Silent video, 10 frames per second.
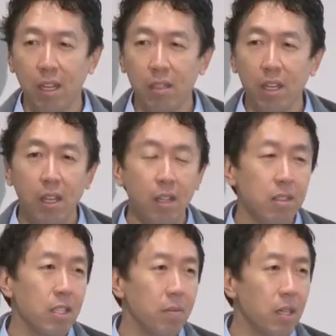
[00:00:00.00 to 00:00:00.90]
And
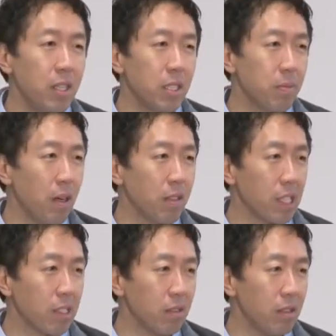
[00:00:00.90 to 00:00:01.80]
sometimes
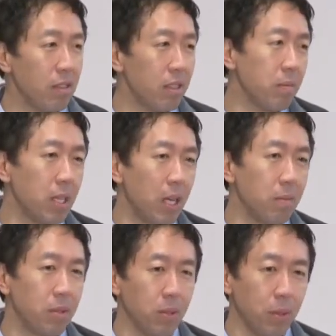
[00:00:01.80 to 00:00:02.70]

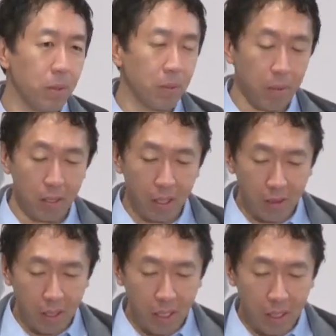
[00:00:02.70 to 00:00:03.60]
sometimes you or project
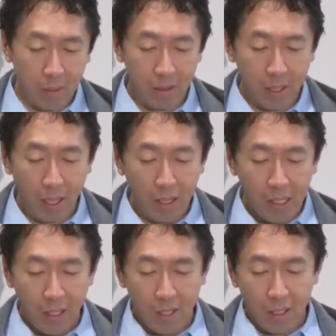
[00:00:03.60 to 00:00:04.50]
leader will say,
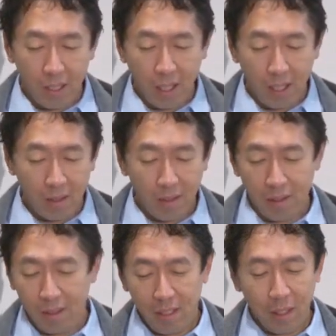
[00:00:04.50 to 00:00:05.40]

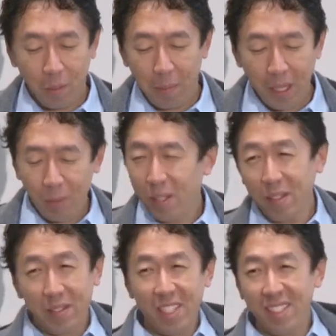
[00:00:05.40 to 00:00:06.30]
we'll pick one
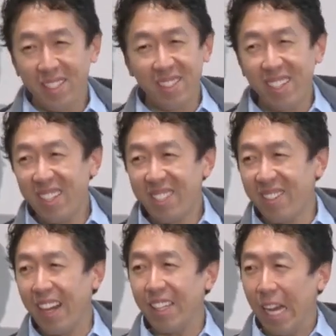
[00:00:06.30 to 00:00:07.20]
of these and just say, let's
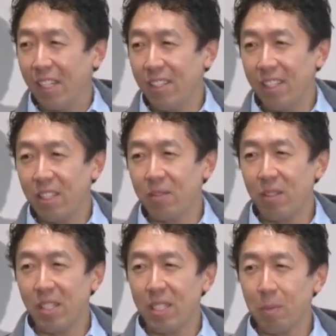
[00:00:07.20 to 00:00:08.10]
try that, and
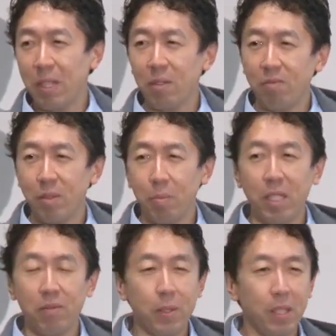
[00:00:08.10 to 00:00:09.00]
then
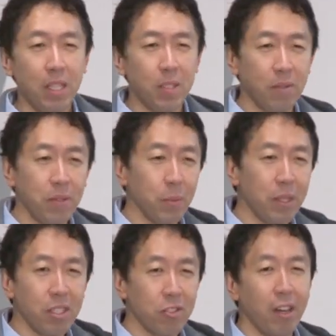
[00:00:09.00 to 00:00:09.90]
spend a few days or a few
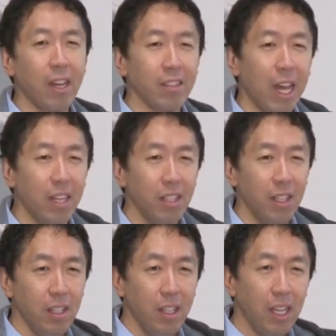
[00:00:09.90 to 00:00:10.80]
weeks trying that,
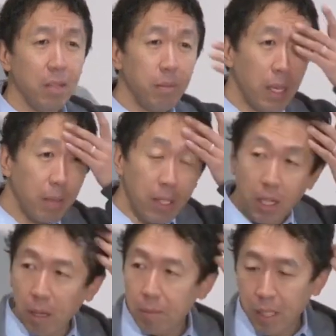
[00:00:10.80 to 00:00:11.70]
and it may or may
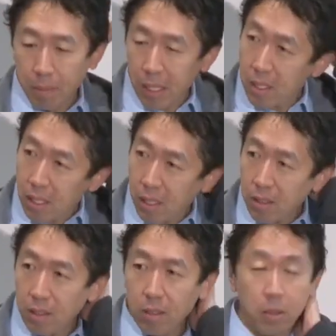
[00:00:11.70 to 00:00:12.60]
not be the best thing
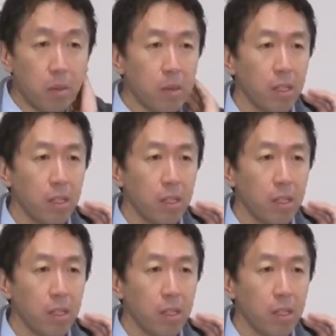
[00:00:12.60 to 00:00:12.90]
to do.